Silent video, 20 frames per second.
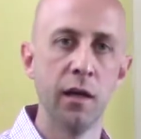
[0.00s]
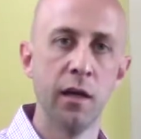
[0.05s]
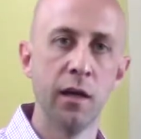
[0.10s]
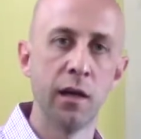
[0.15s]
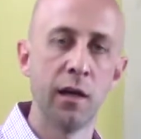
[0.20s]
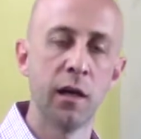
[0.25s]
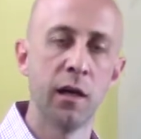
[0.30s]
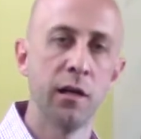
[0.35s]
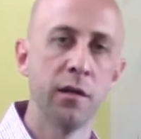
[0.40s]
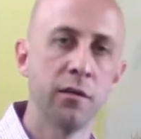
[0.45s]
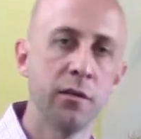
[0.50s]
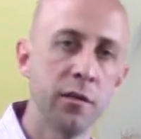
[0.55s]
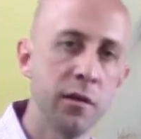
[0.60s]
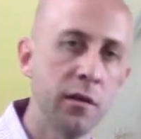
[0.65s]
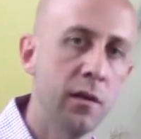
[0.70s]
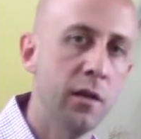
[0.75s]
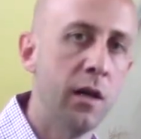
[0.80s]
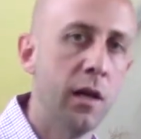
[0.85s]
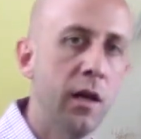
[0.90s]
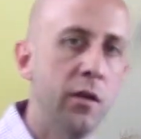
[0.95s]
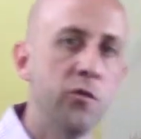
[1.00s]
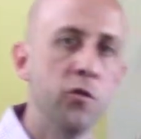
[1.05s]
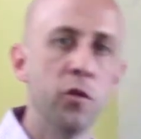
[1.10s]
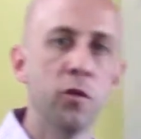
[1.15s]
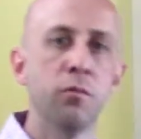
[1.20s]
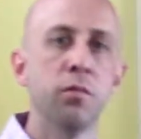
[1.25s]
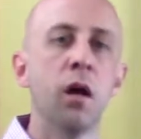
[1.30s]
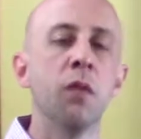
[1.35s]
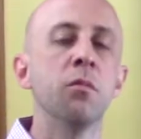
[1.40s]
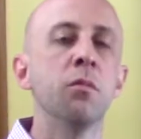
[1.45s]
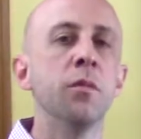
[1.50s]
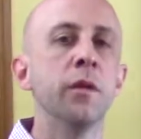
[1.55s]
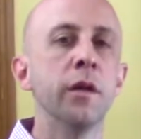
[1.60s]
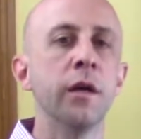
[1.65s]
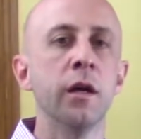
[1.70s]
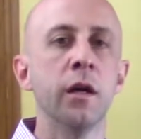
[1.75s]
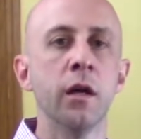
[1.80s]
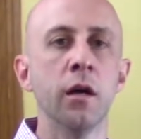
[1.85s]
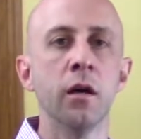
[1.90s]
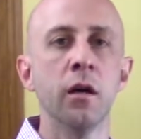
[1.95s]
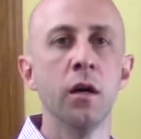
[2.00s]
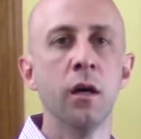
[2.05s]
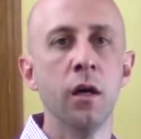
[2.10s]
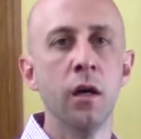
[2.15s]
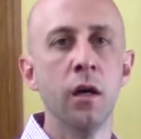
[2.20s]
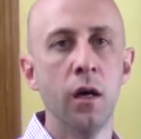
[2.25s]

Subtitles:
and constant, as you could probably hear.